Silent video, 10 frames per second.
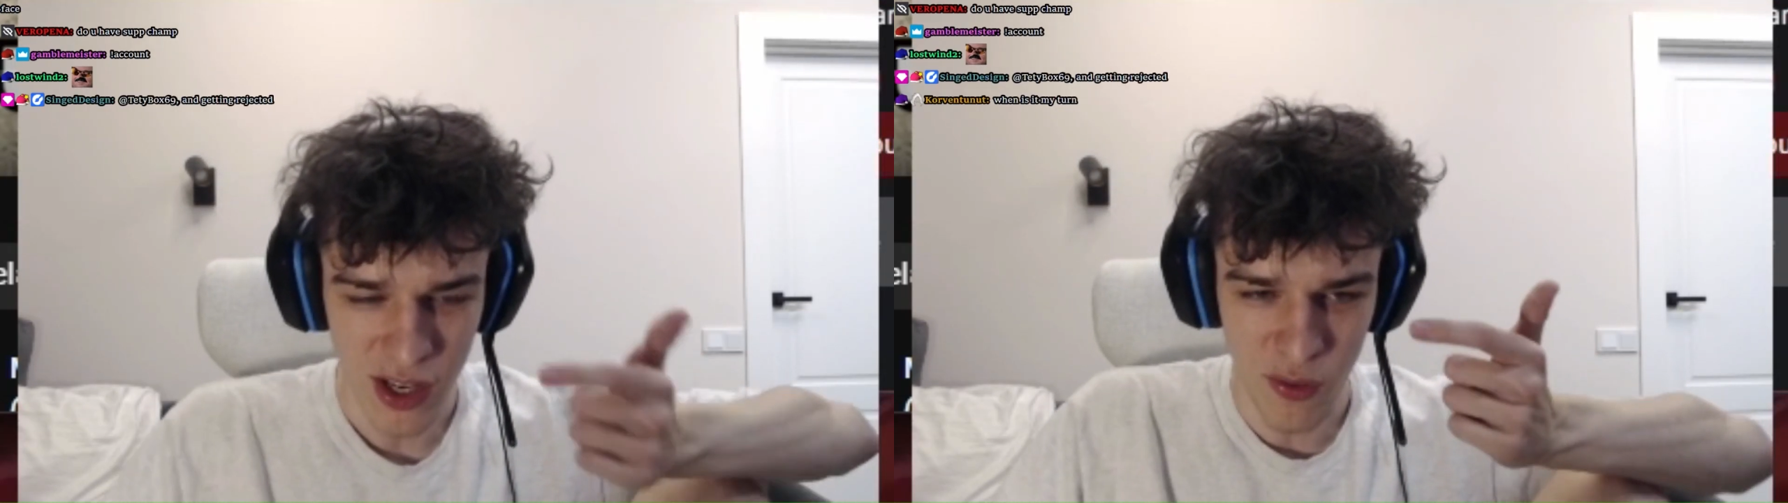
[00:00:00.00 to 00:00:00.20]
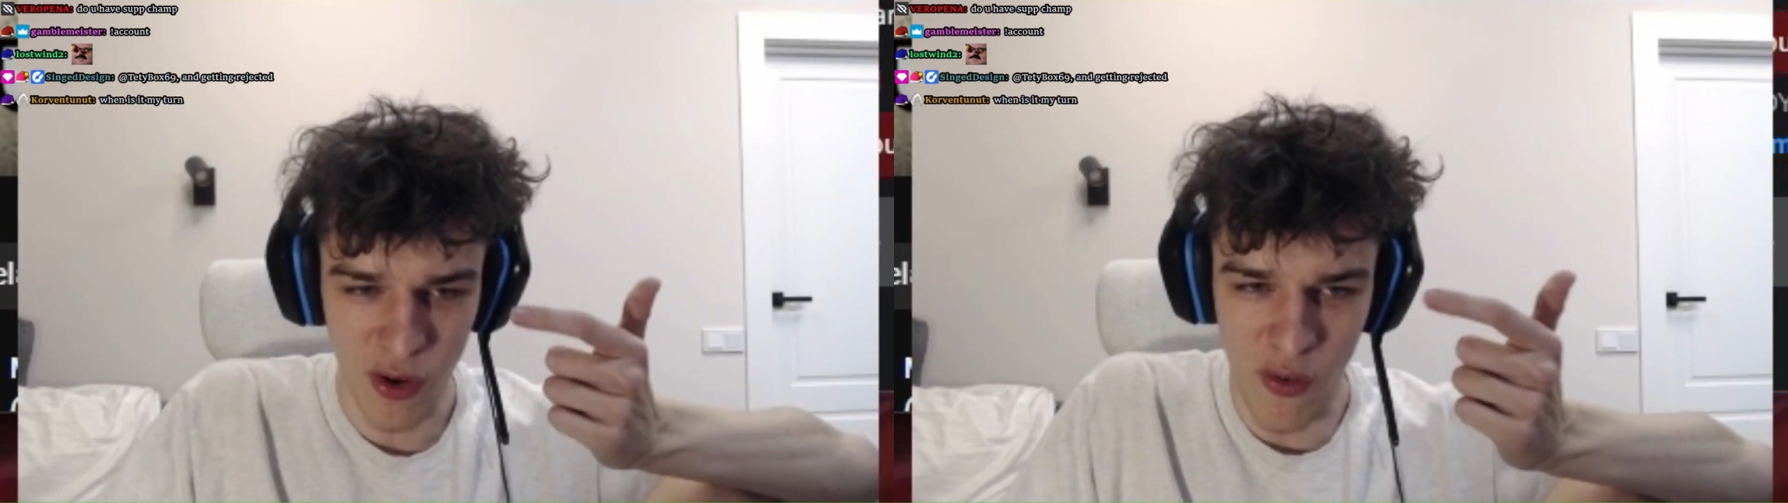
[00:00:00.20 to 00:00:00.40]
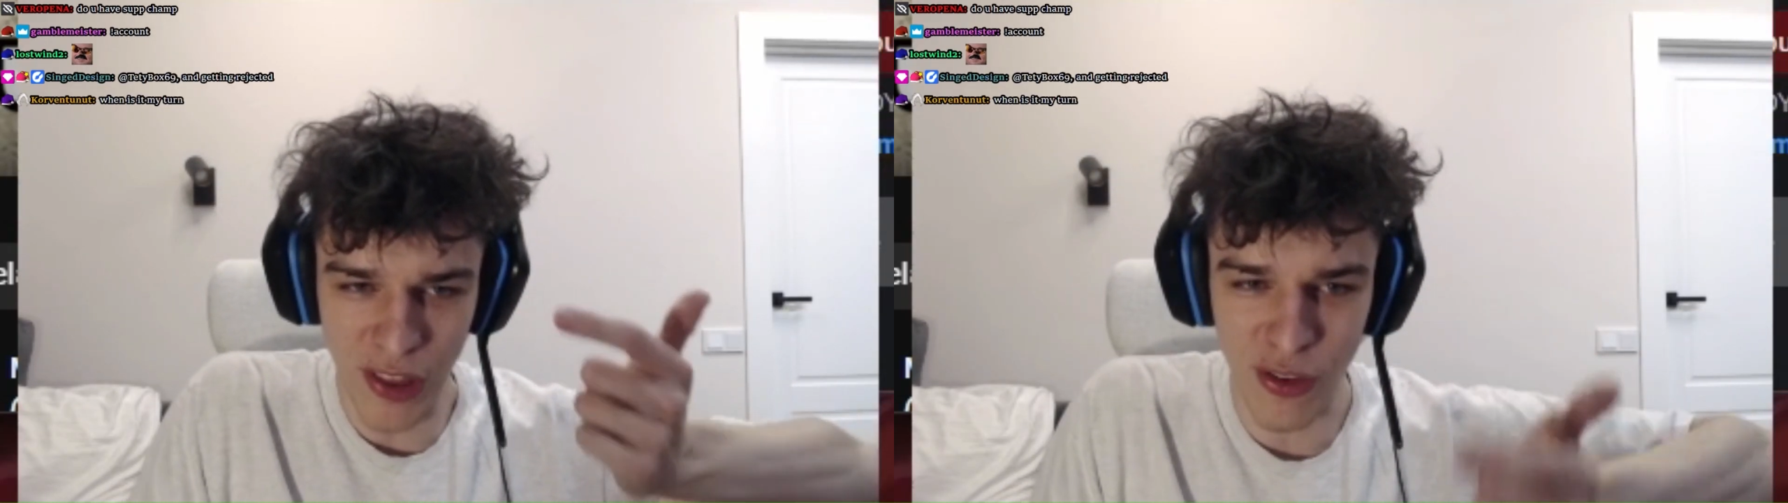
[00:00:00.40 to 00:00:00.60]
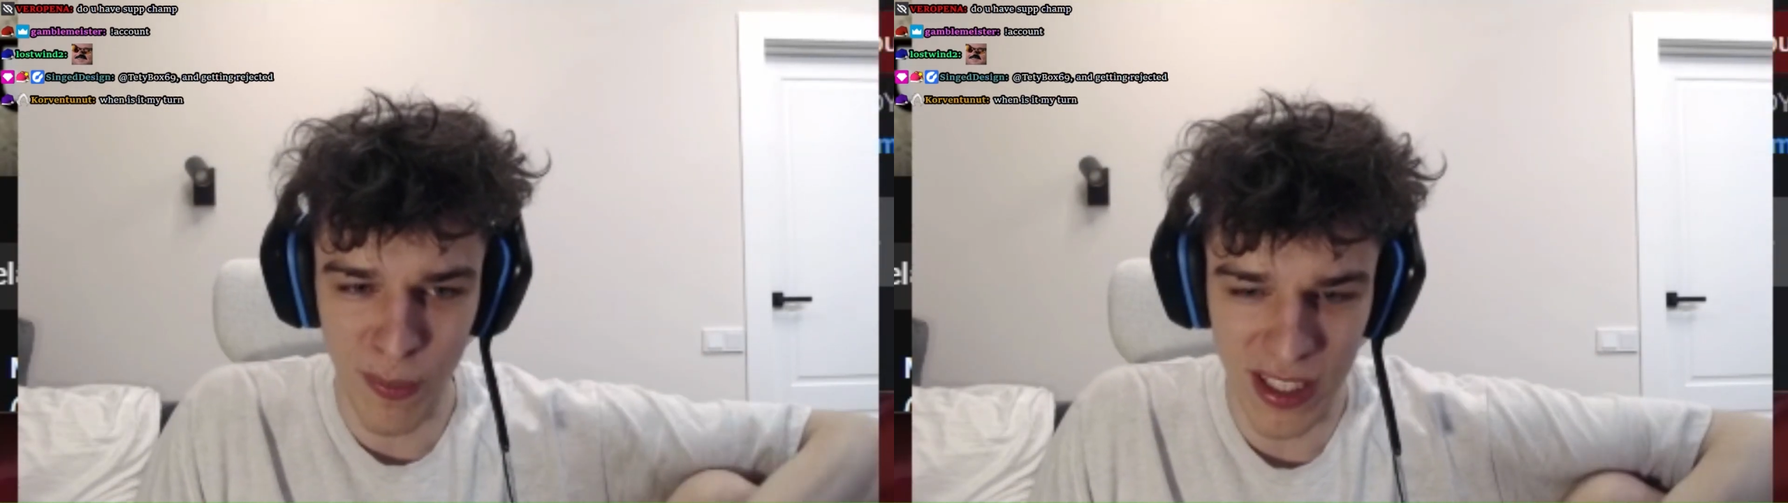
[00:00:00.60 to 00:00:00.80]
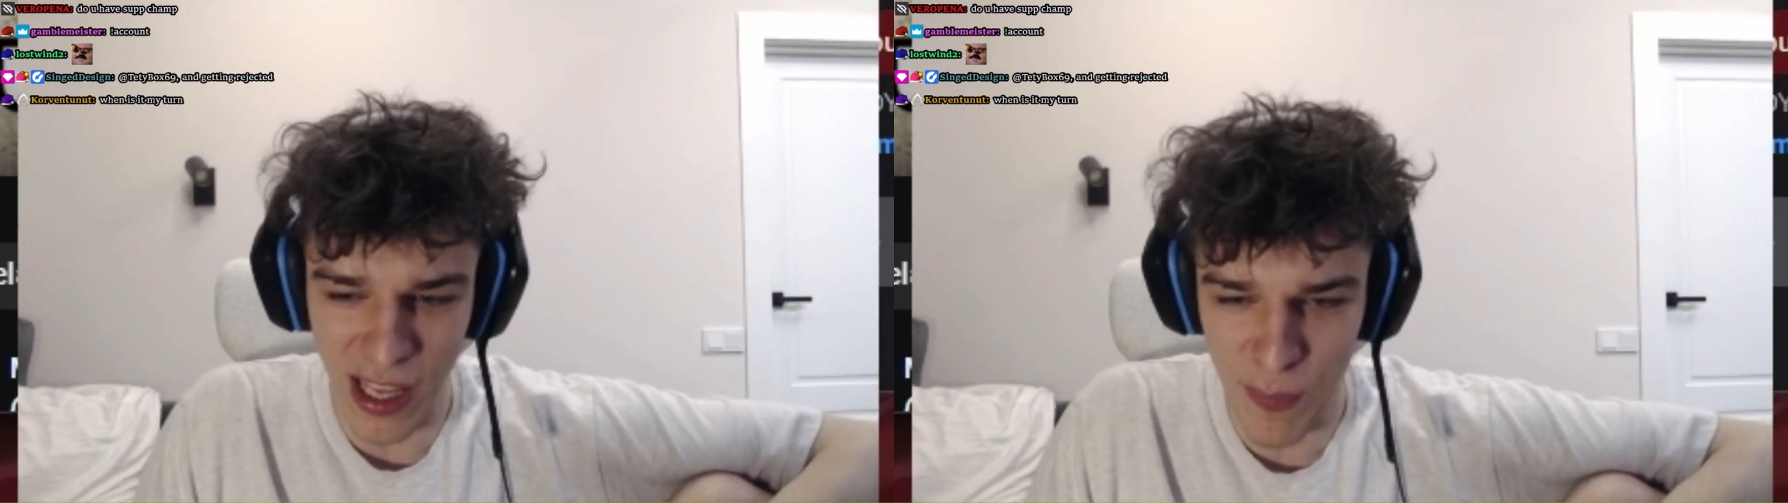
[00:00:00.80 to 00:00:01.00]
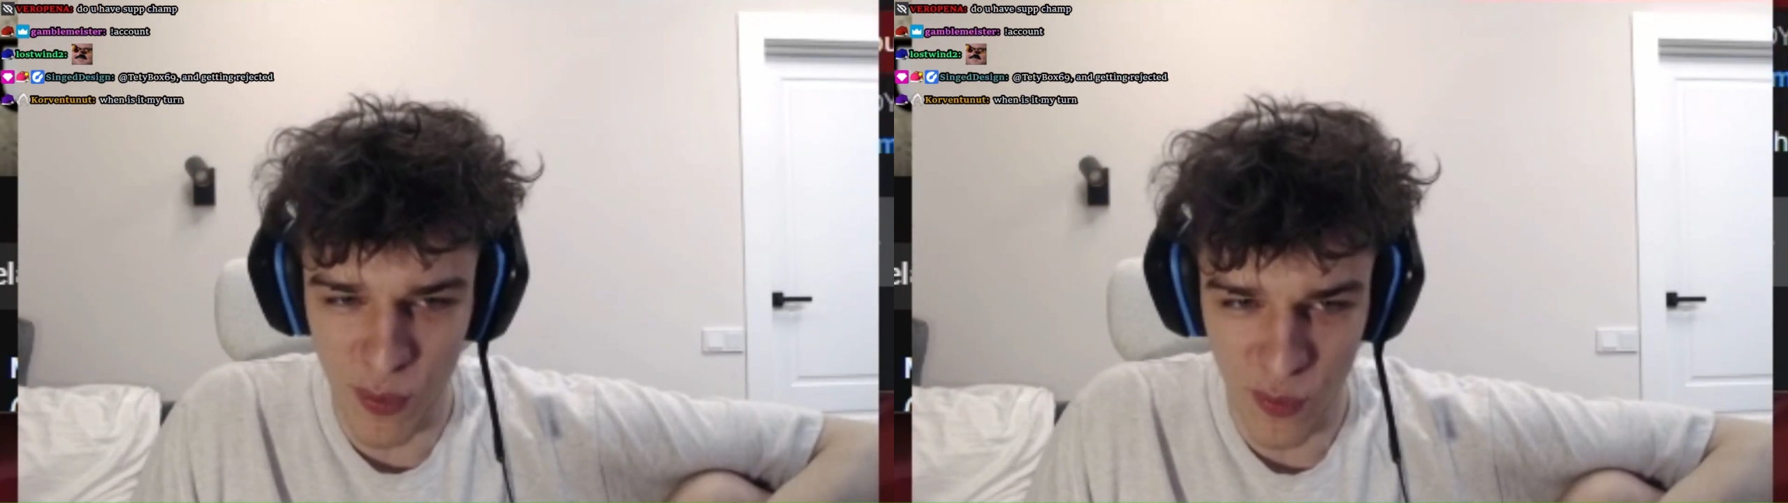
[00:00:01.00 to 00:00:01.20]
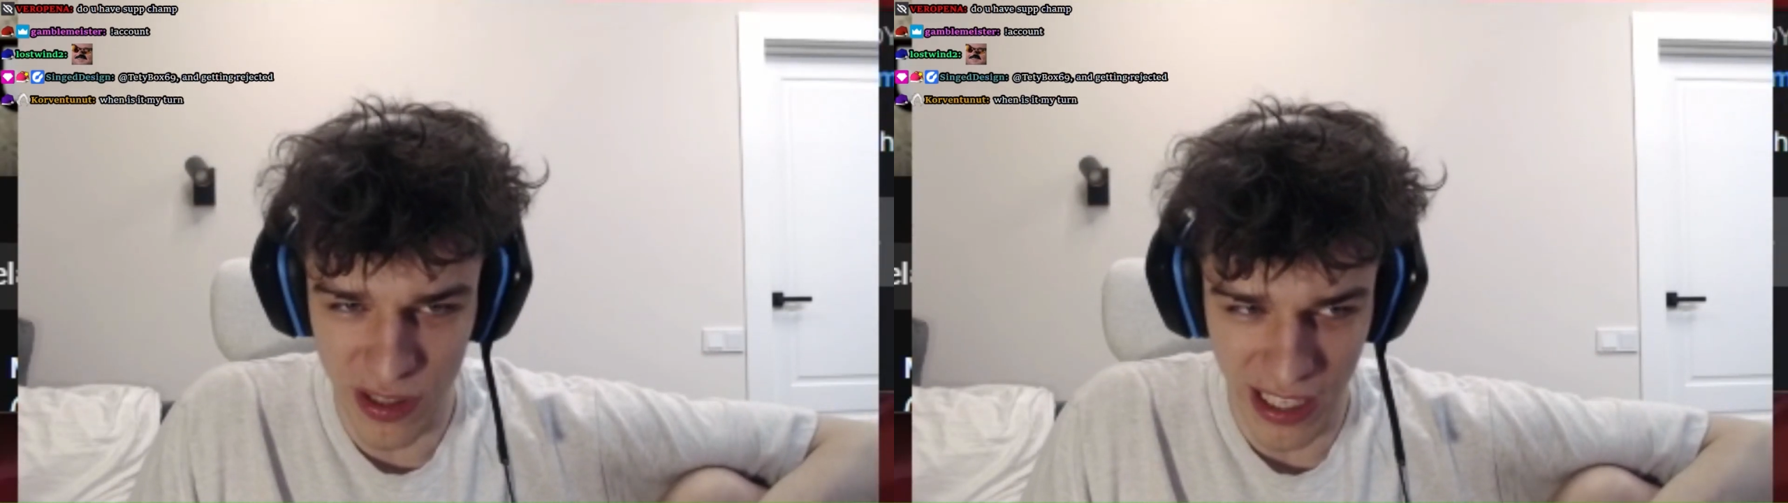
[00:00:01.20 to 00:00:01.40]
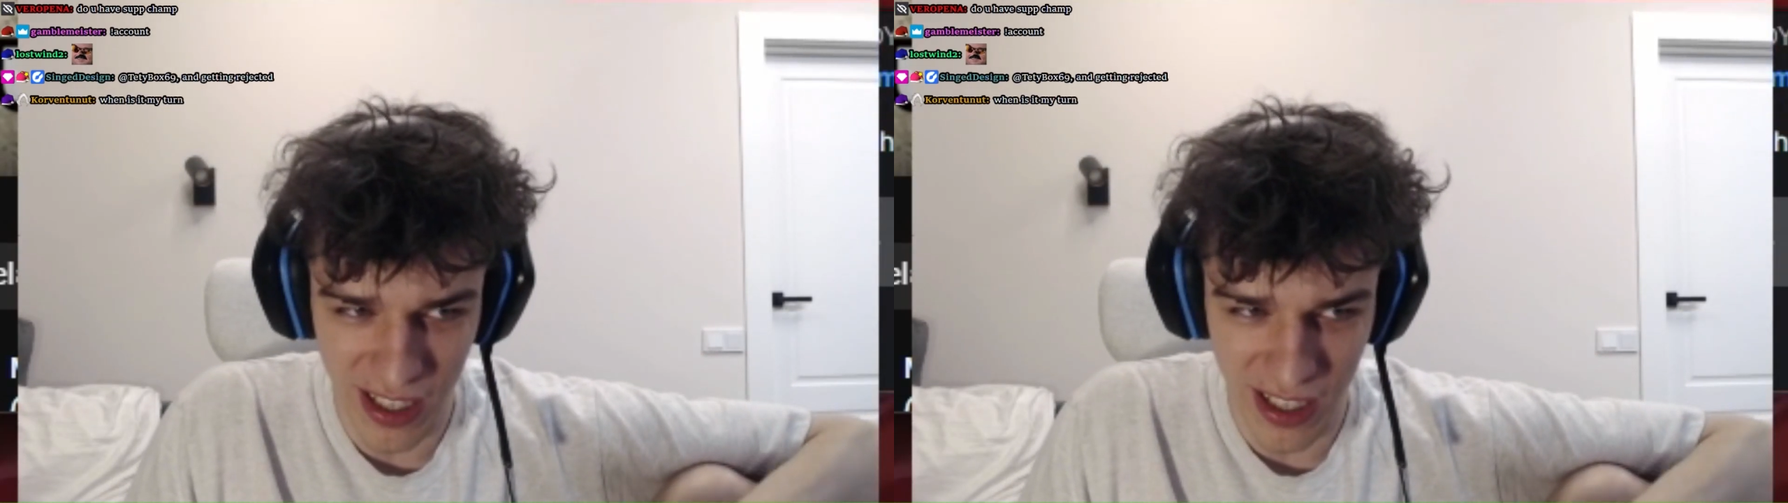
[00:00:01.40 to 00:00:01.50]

We went to meet up with like